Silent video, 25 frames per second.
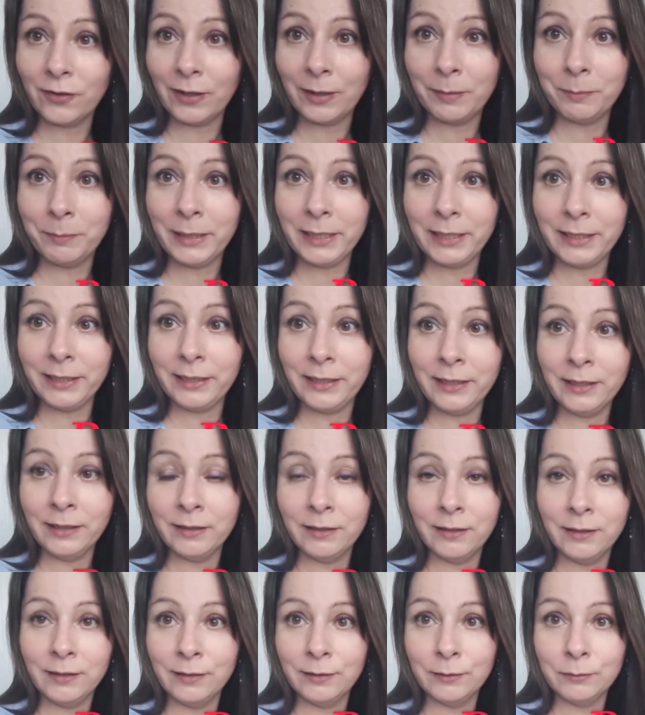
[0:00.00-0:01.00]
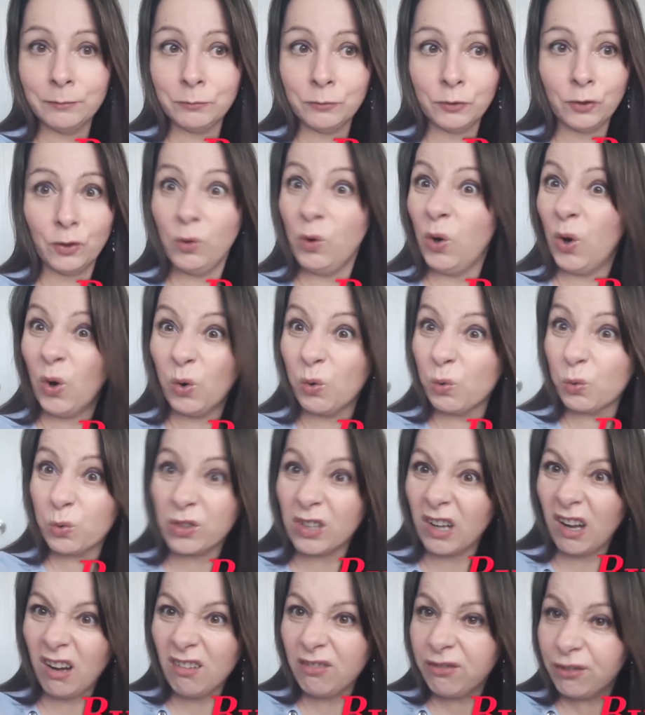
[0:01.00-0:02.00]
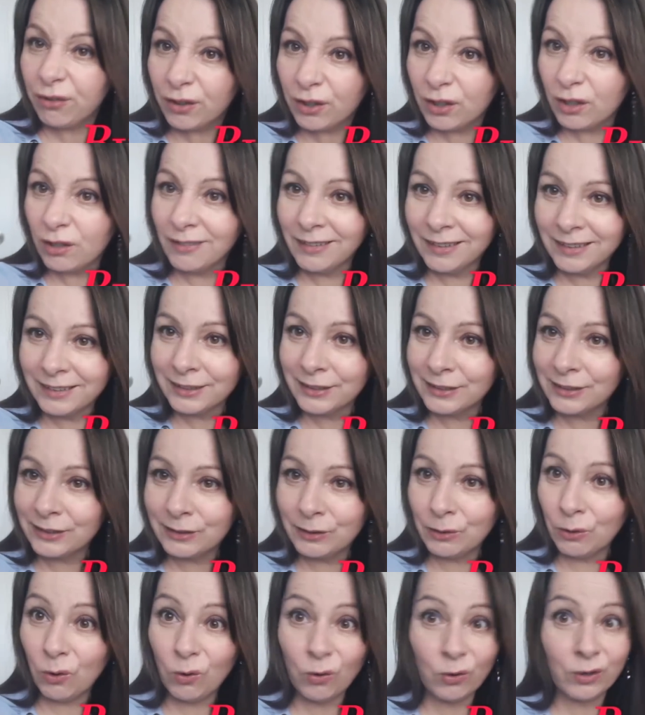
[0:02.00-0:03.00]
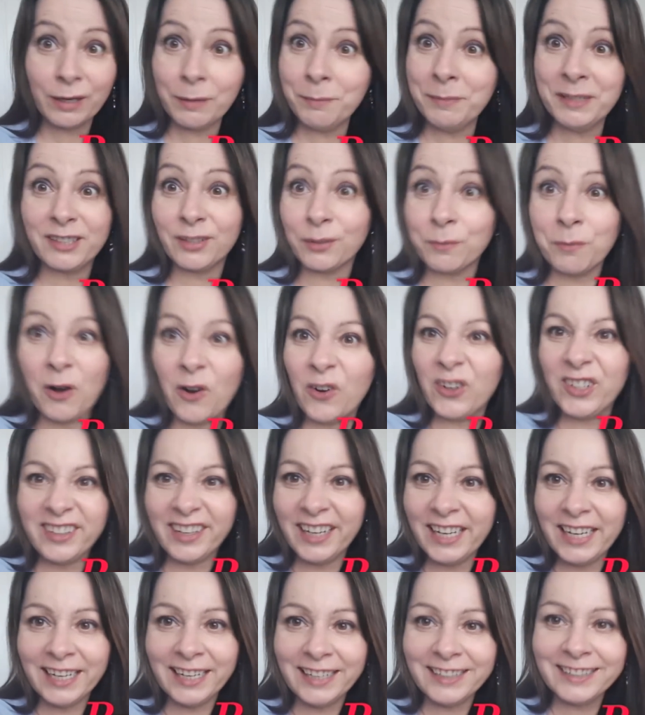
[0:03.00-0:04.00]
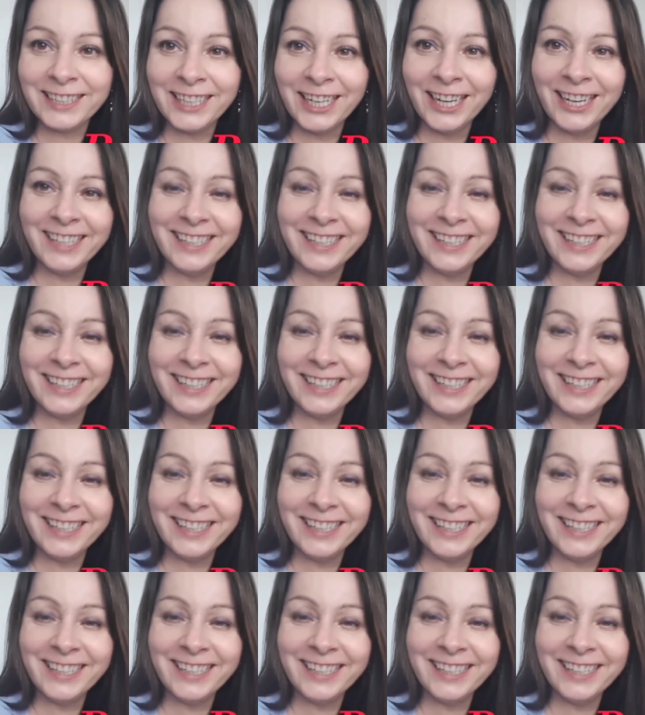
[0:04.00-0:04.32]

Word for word: see me do hauls of, or give me some ideas,